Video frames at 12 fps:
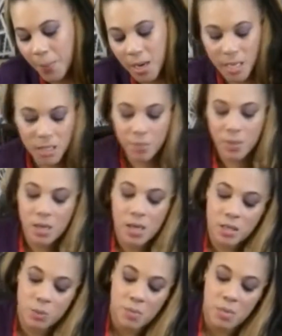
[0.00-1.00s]
But
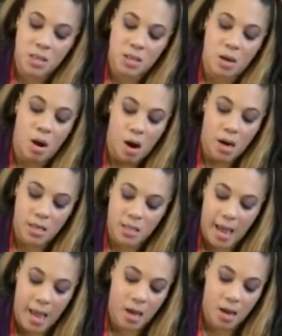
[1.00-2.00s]
because we mixed the heart
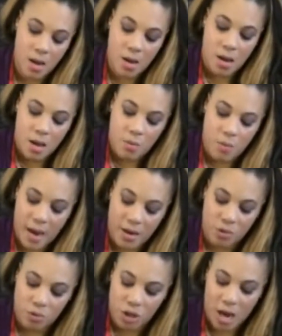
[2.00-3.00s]
attack, we
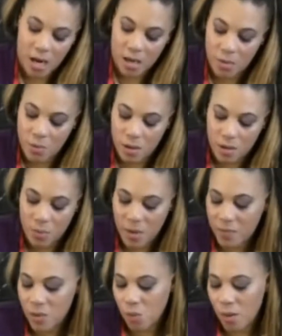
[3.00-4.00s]
had to do chocolate with a little
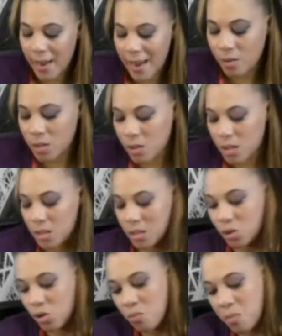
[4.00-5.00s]
bit of the Royale, so this
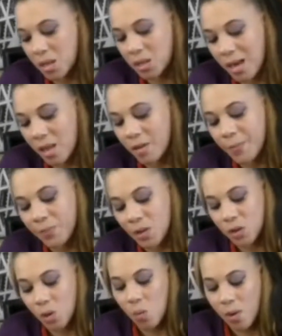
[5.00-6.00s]
is the two mixed together.
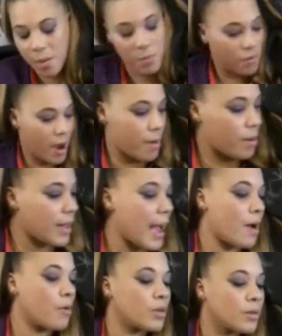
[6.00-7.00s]
So it wouldn't be right
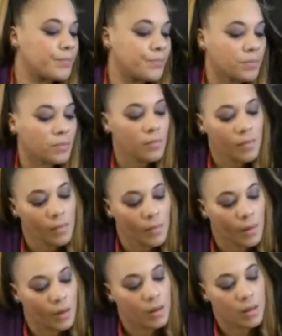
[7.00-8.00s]
without
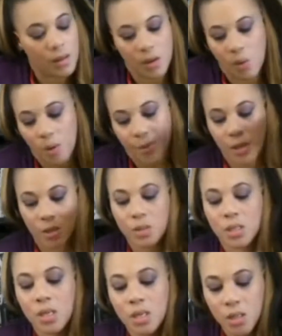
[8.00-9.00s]
the Oreos.